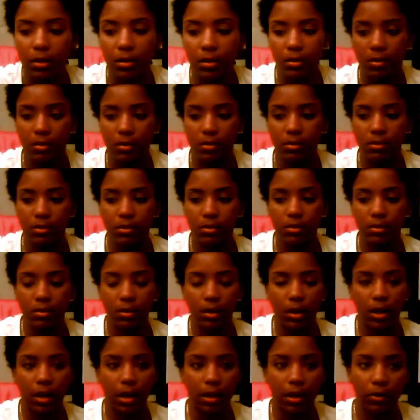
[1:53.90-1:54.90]
because
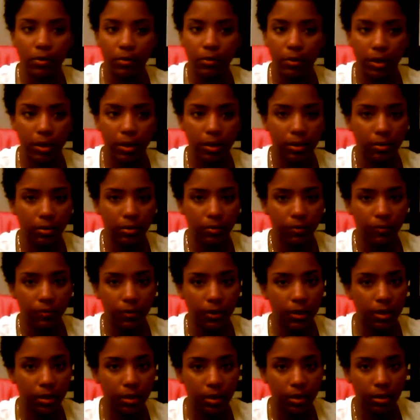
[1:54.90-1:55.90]
I don't like
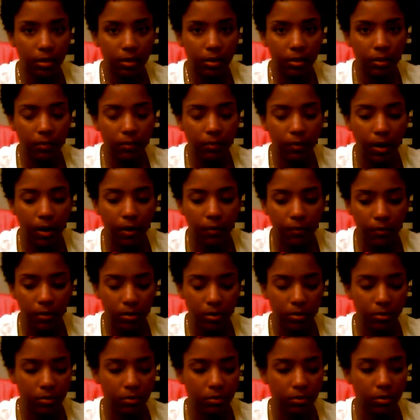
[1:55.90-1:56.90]
the feeling of
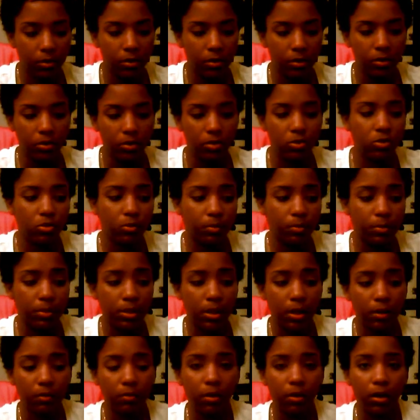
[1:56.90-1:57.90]
having
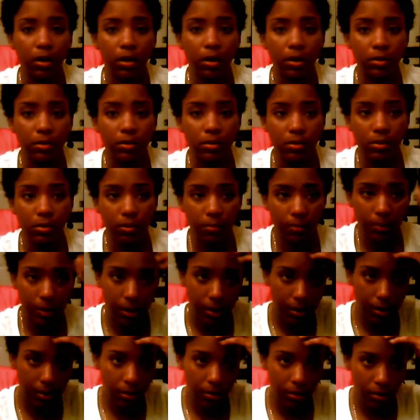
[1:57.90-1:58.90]
super tight rods
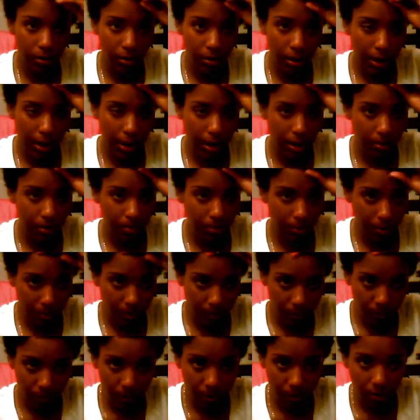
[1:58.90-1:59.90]
in my hair. I
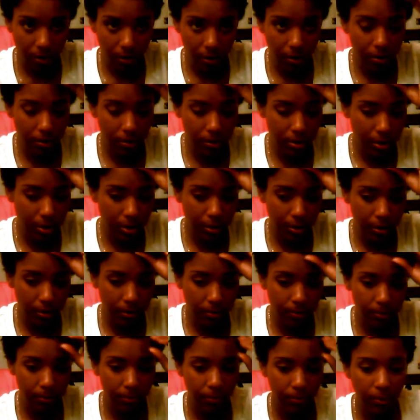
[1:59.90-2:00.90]
had a perm for a long
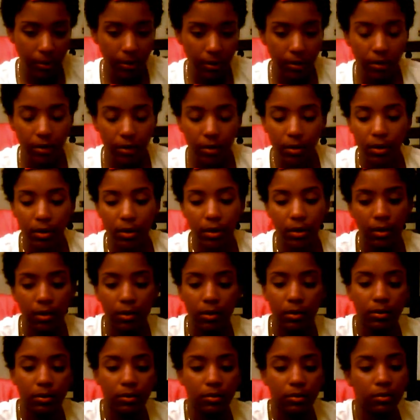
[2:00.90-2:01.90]
time,
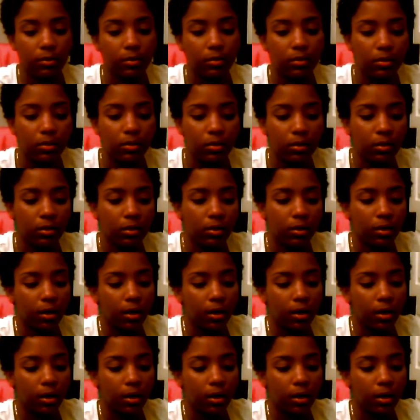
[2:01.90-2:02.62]
and